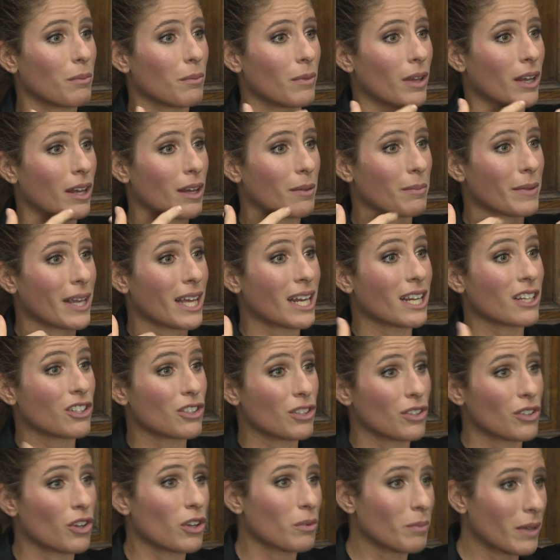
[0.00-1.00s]
um, getting
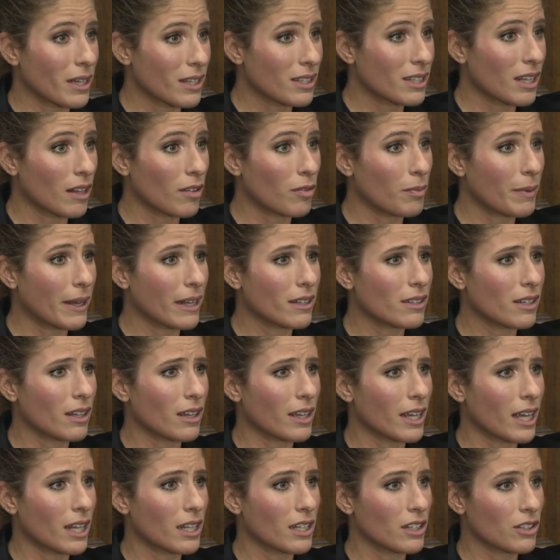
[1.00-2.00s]
to know myself
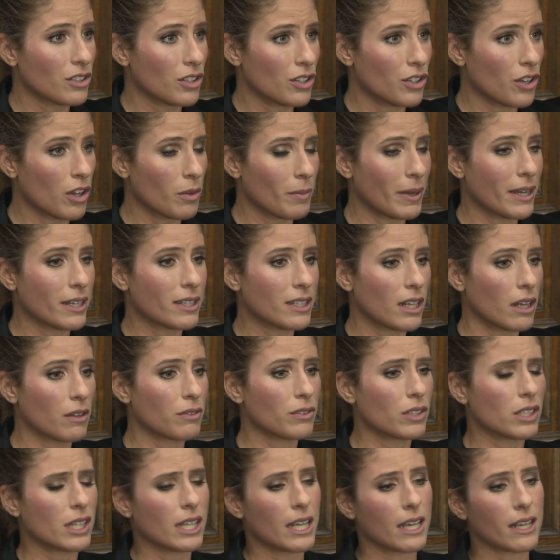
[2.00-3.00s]
better, getting to know
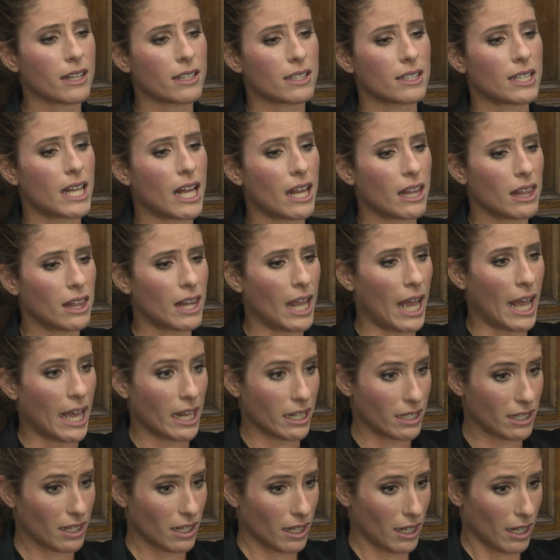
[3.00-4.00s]
myself to the extent
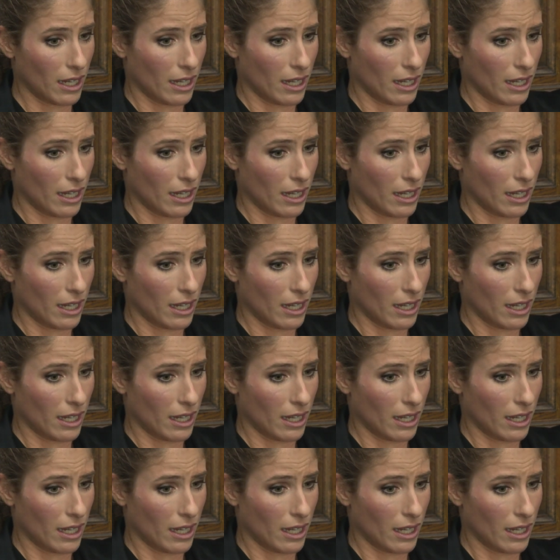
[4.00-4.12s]
that